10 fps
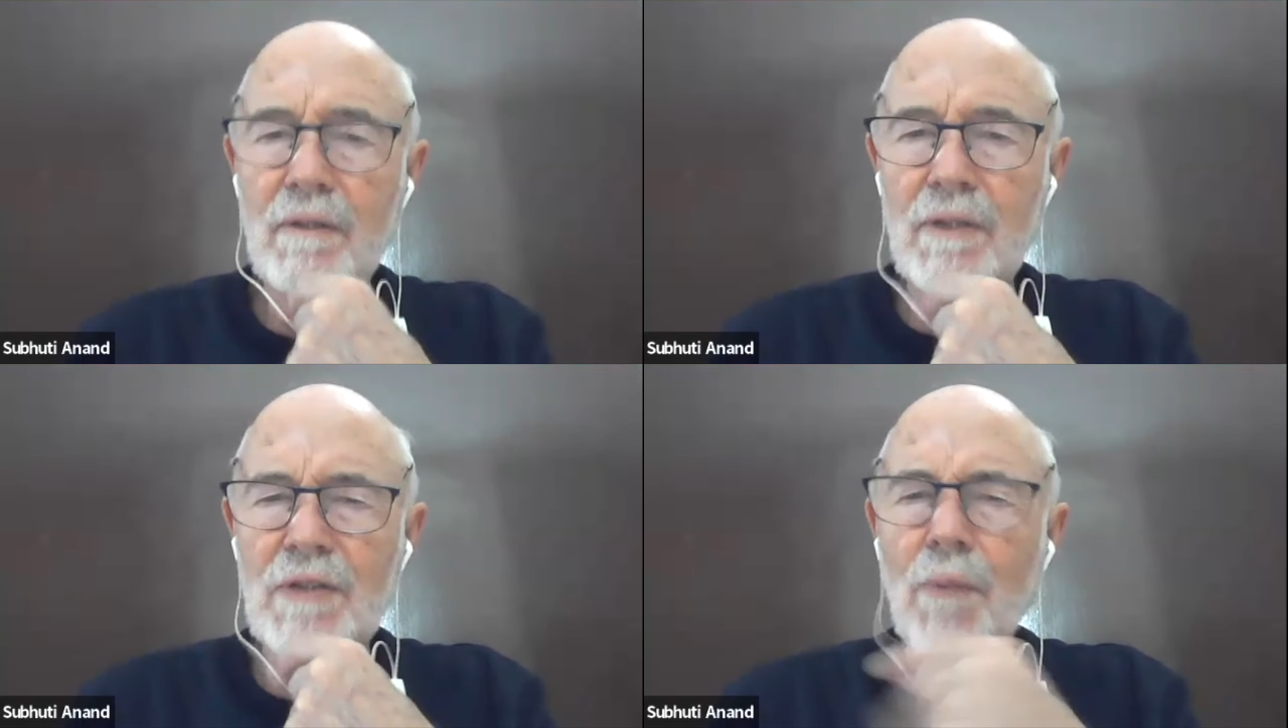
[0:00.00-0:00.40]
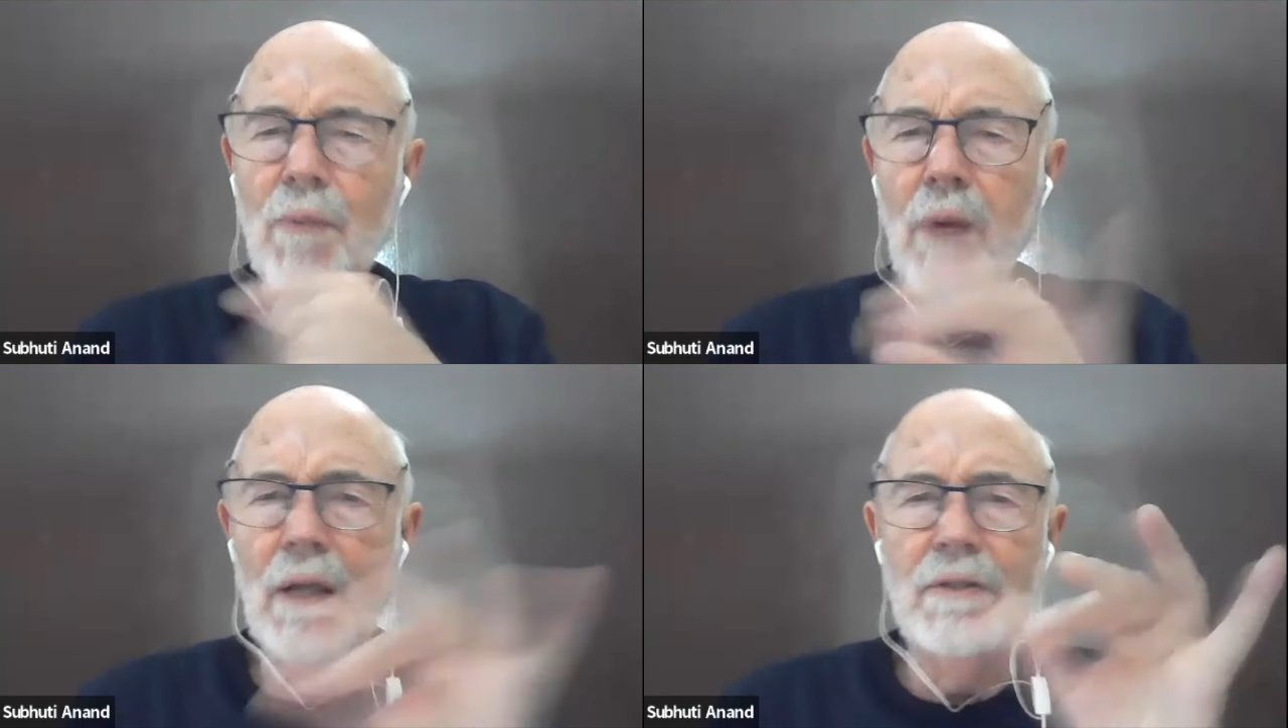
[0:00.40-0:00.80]
in
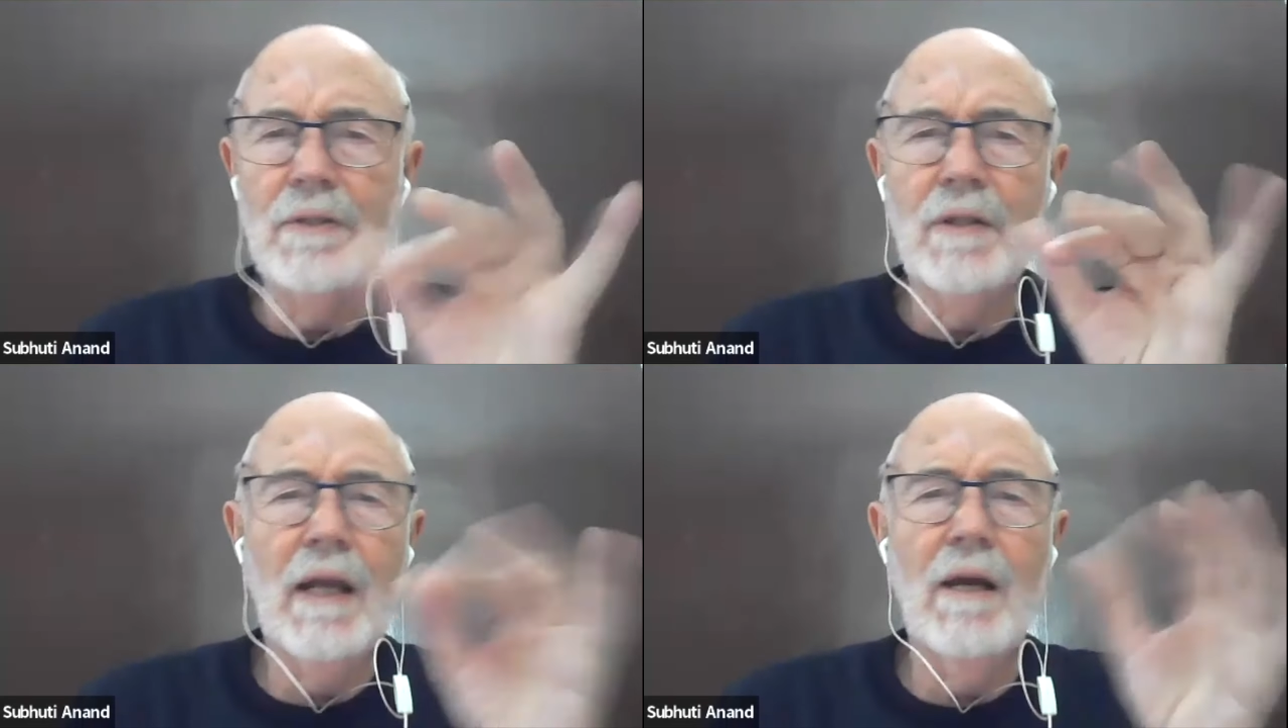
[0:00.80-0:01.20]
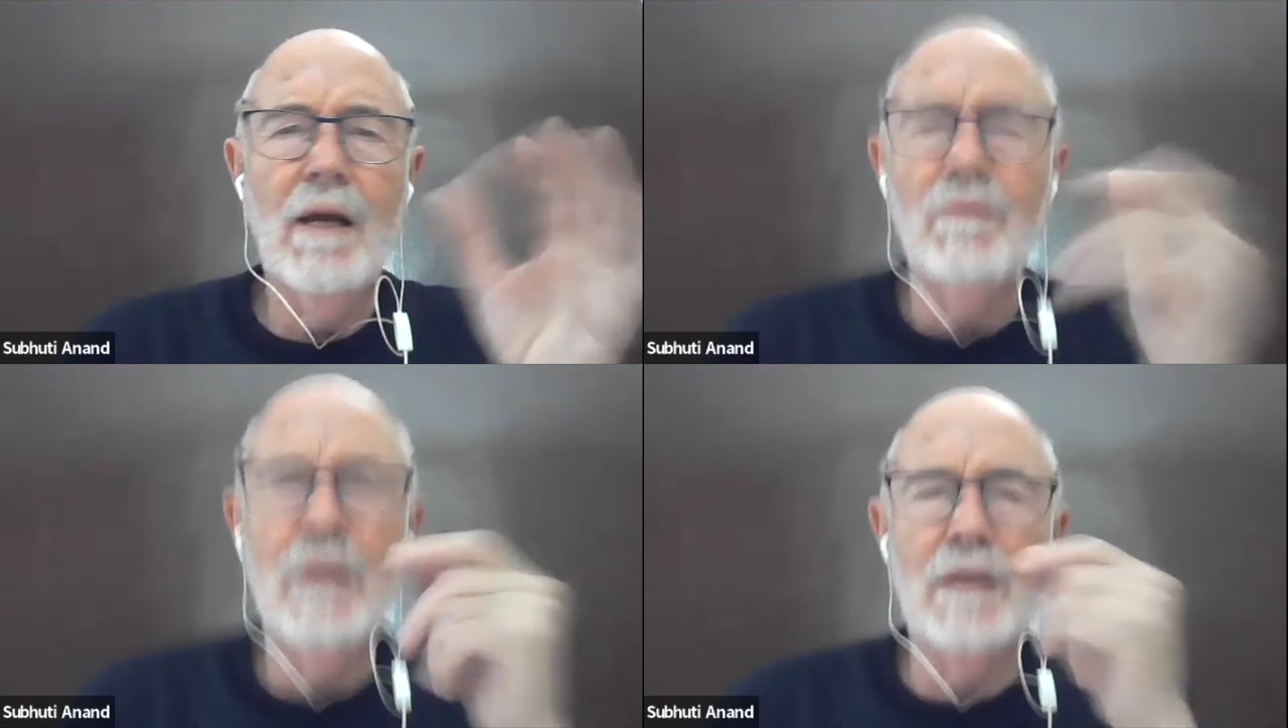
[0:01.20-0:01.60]
some ways. I
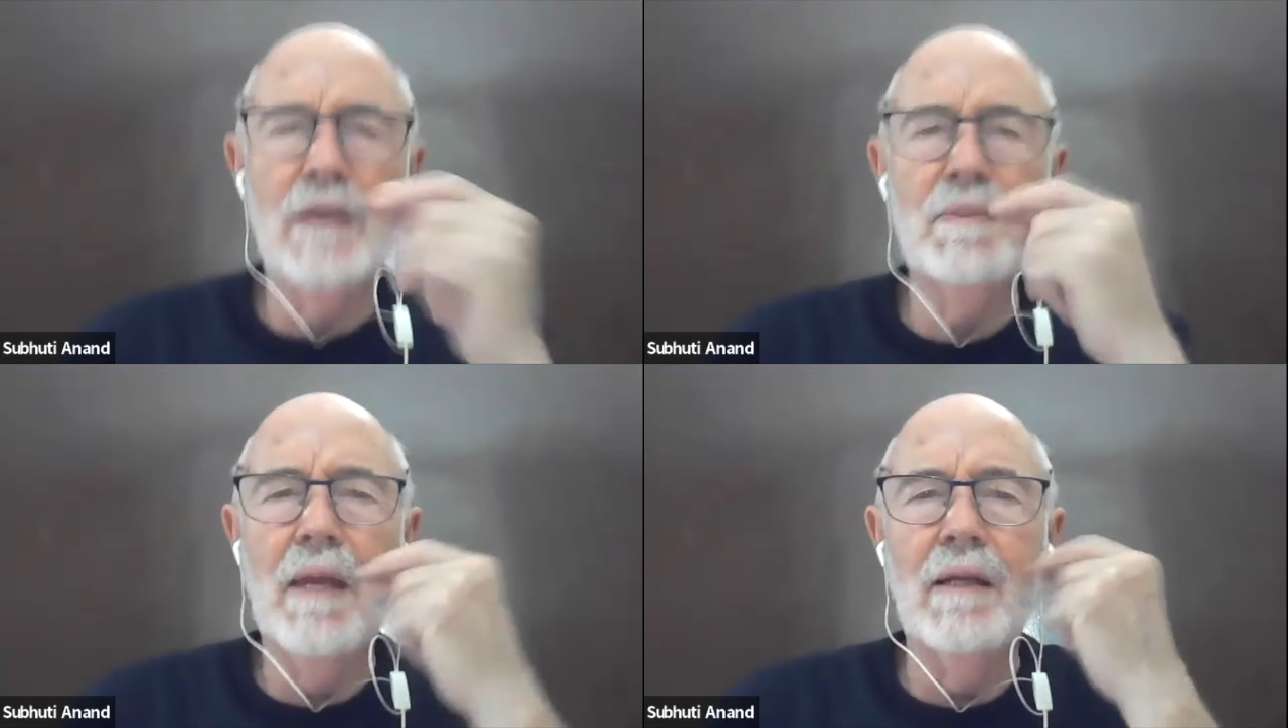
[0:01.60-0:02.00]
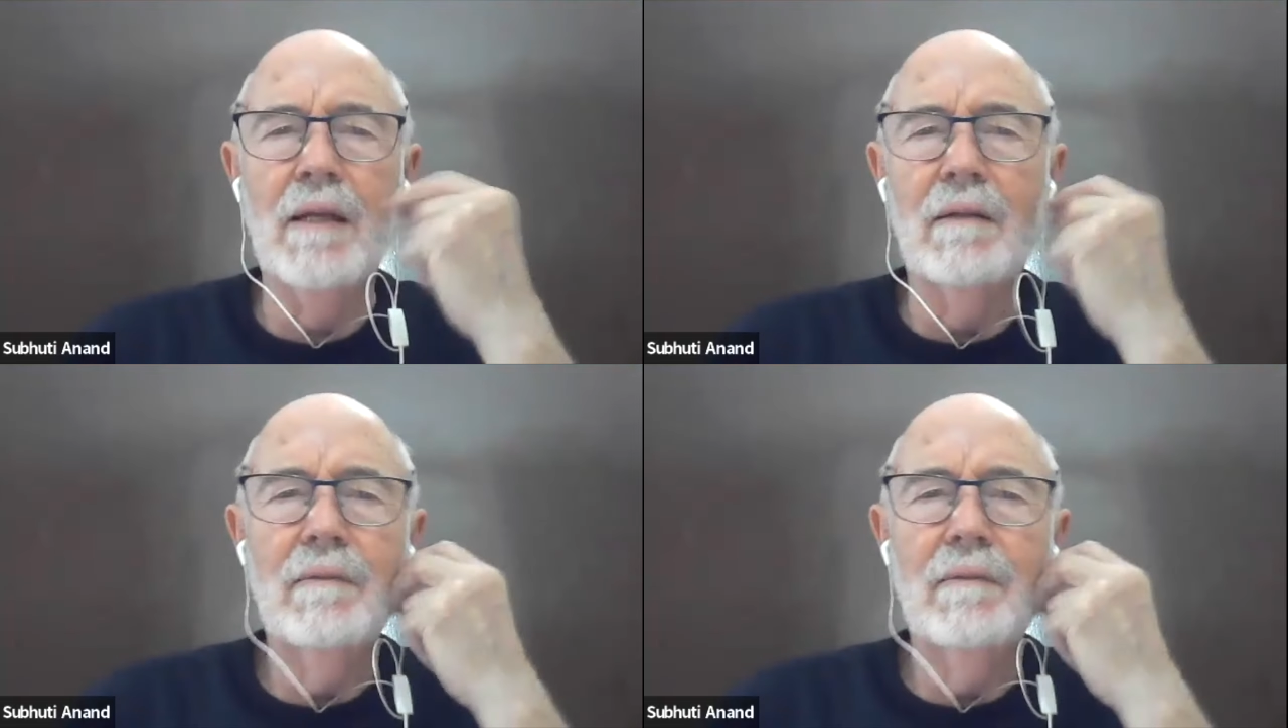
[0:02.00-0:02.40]
can't really explain it.